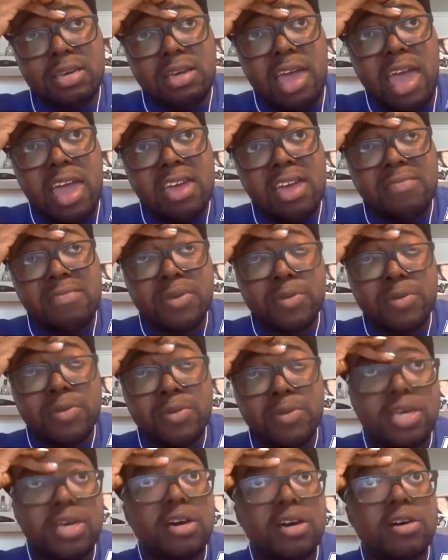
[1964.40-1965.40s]
and
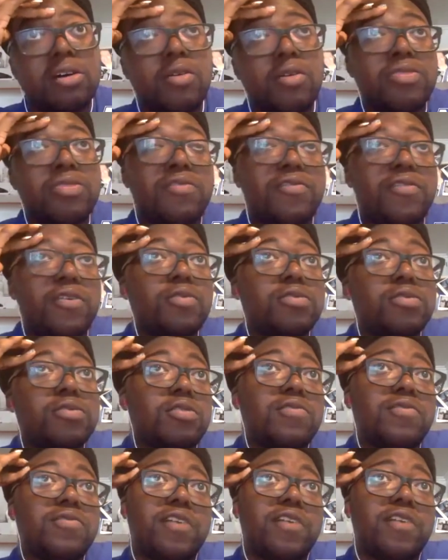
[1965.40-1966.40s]
Mariko and the folks
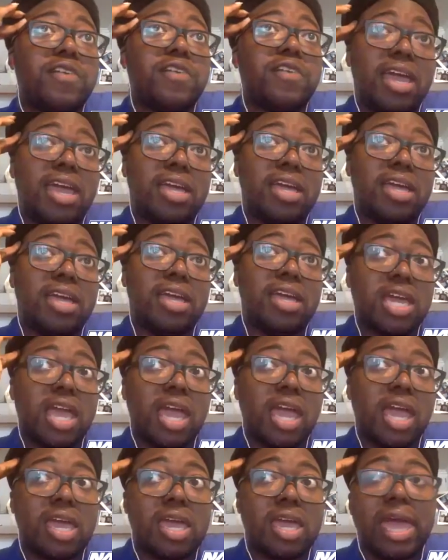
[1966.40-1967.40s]
over at
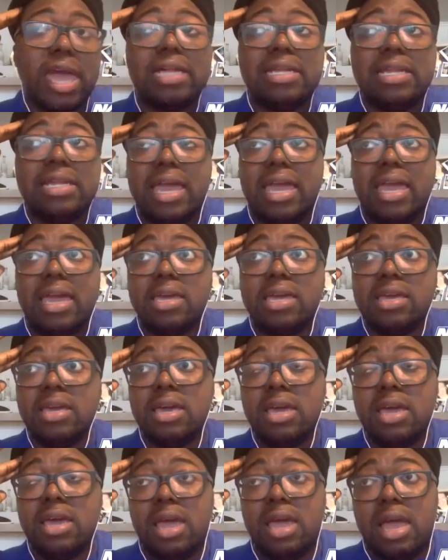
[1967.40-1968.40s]
AAJA LA
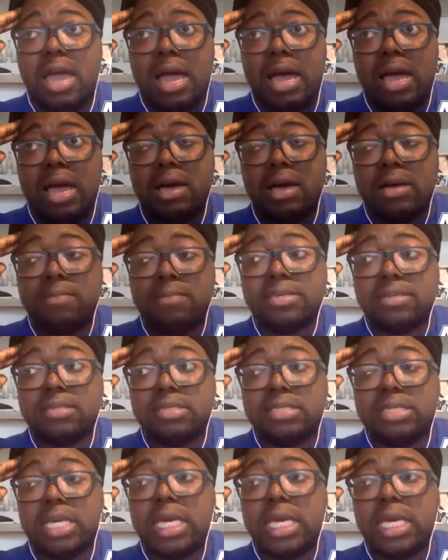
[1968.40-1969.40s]
to
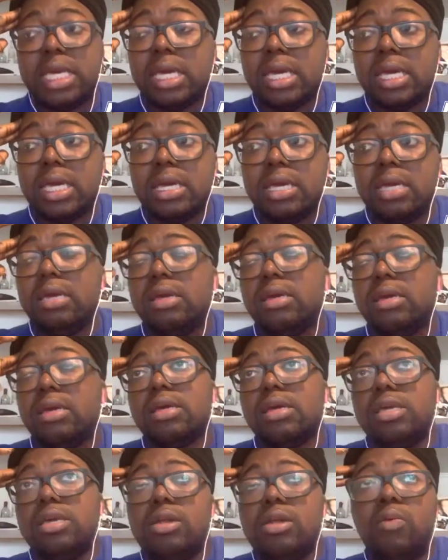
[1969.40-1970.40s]
see,
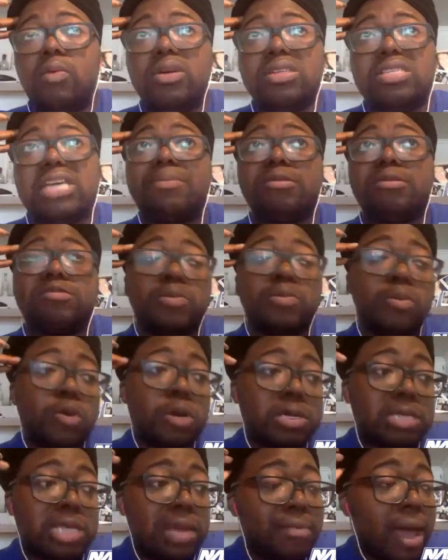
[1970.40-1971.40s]
you know, what type of
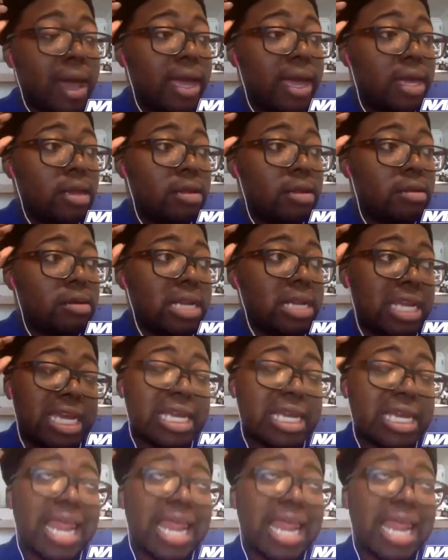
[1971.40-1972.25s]
support they might need.